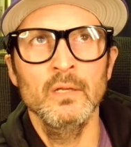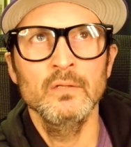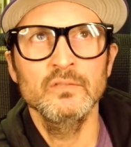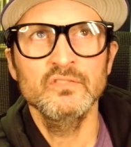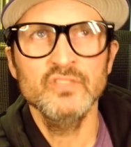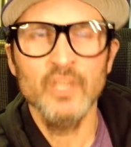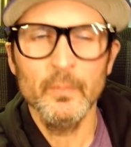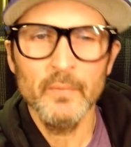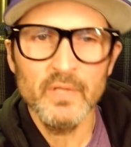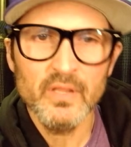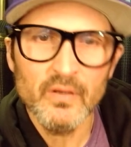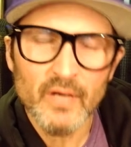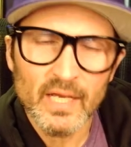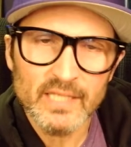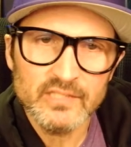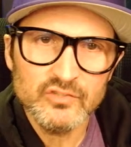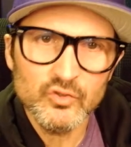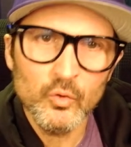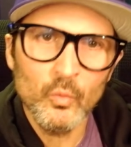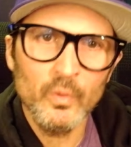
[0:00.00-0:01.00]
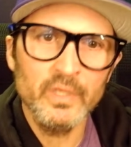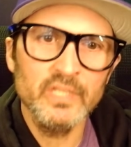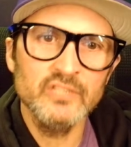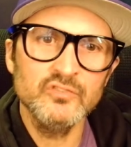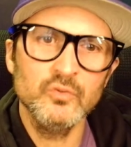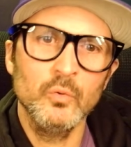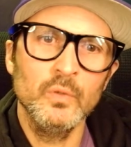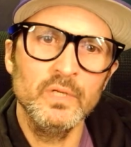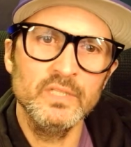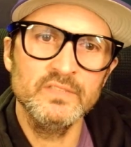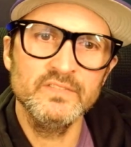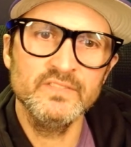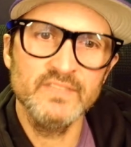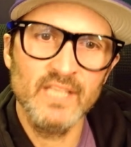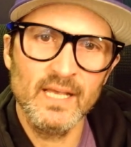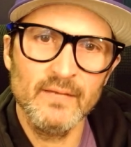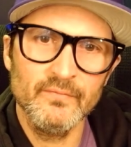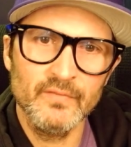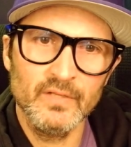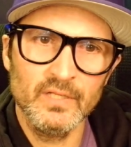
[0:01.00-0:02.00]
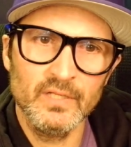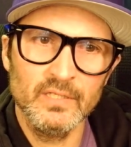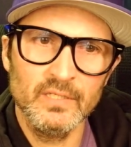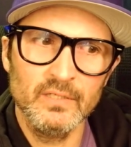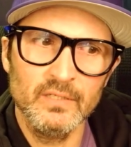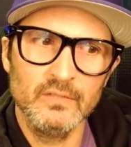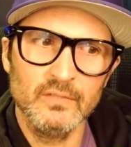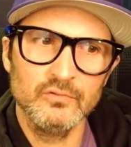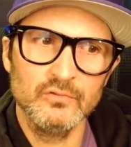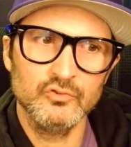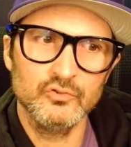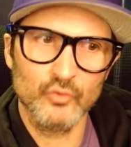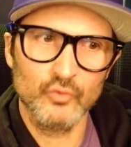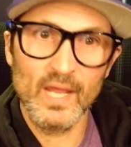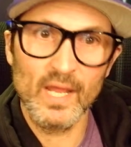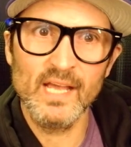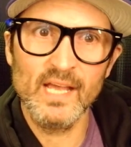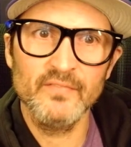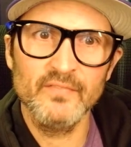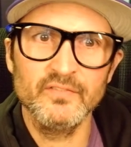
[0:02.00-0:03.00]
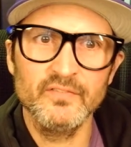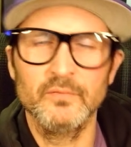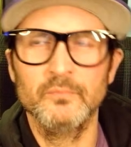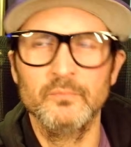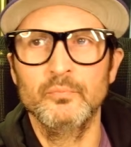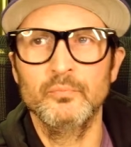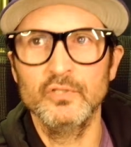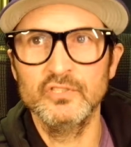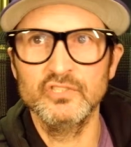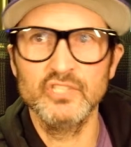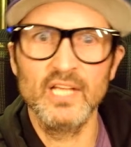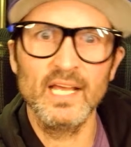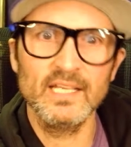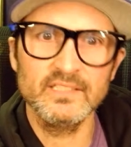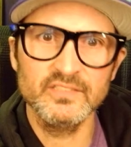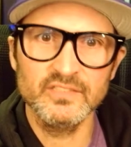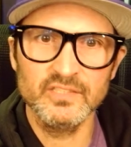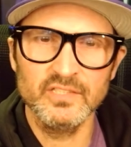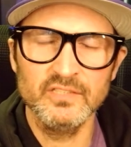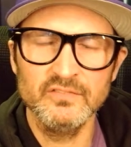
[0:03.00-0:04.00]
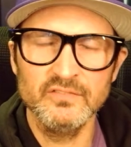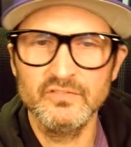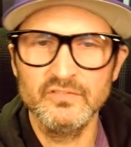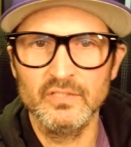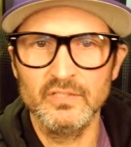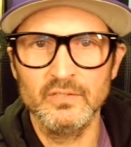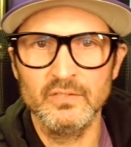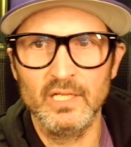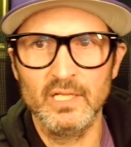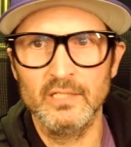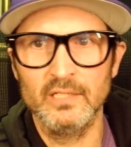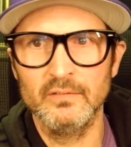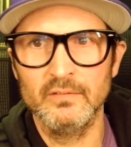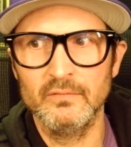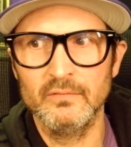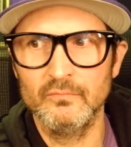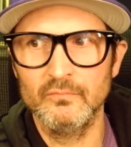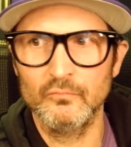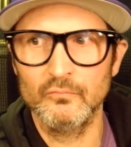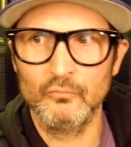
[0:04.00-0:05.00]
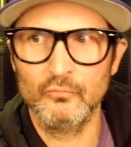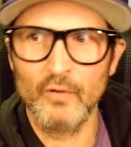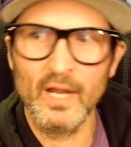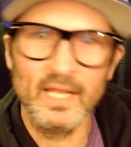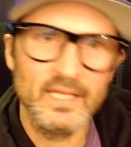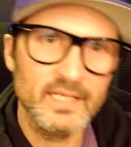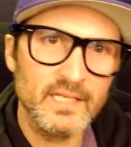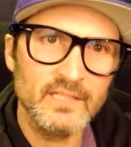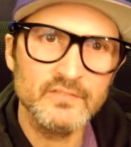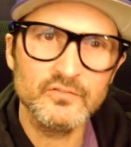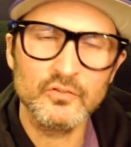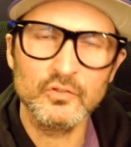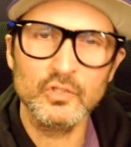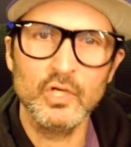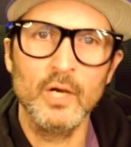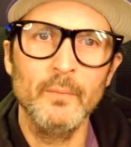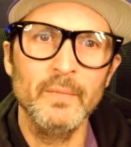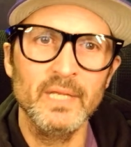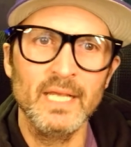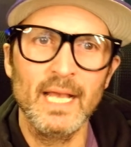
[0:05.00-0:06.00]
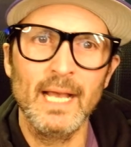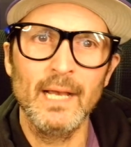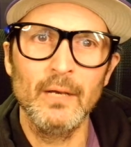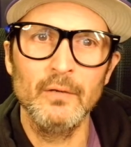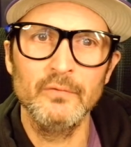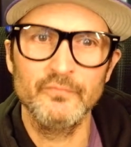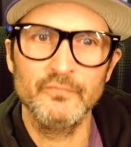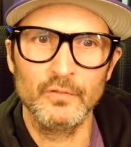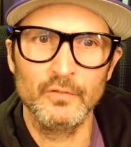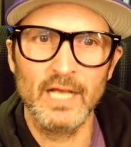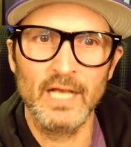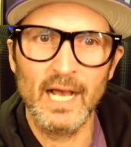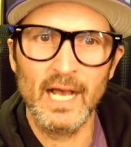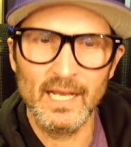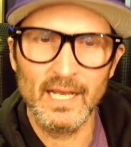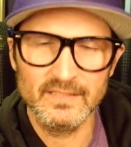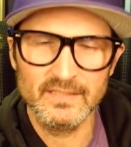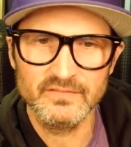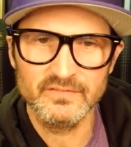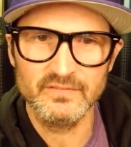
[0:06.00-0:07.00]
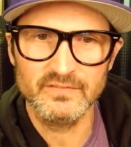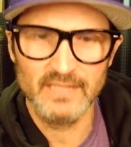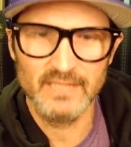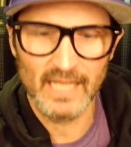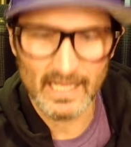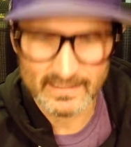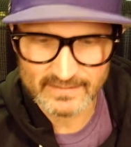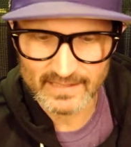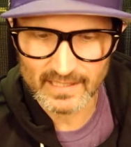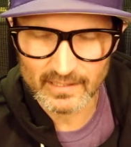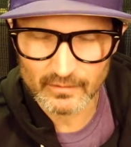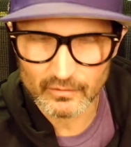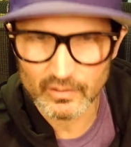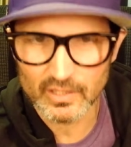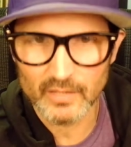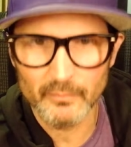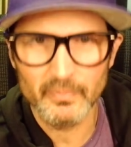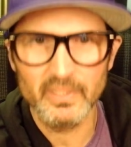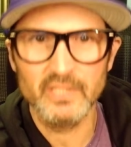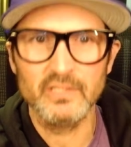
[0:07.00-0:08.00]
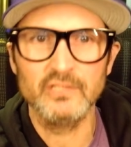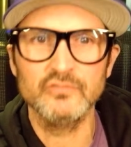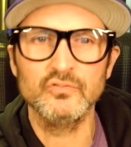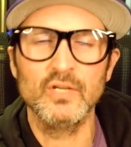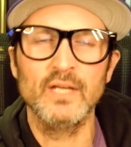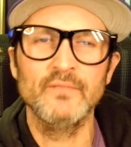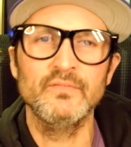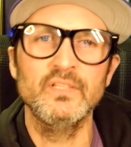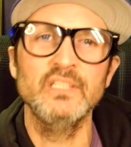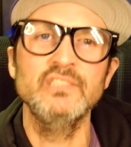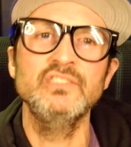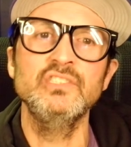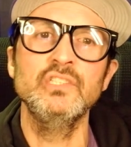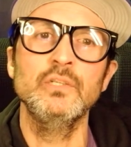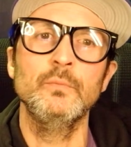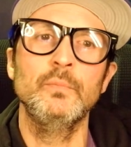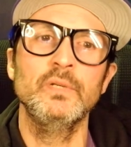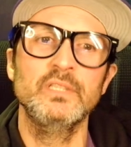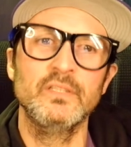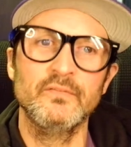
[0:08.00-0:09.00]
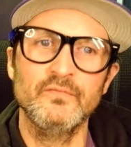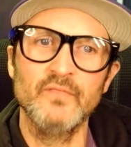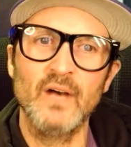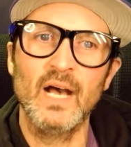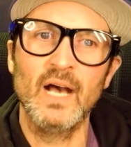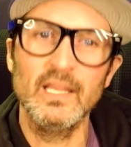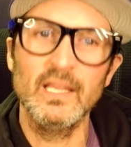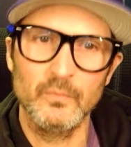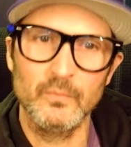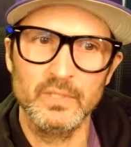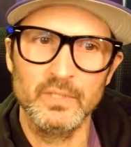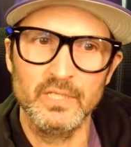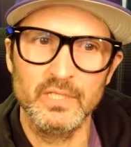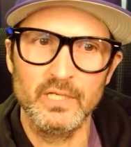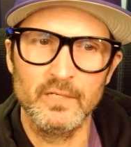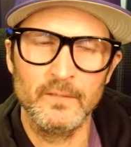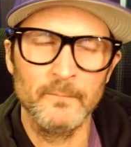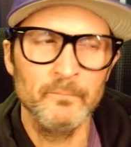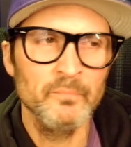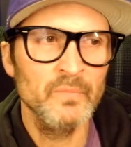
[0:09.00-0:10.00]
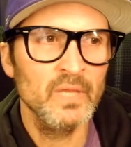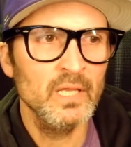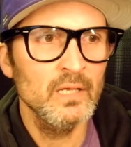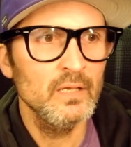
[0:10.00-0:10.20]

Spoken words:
some of the like 2027 draft projections and rankings are coming out for guys, not that are going to be in the draft this year, but the following year.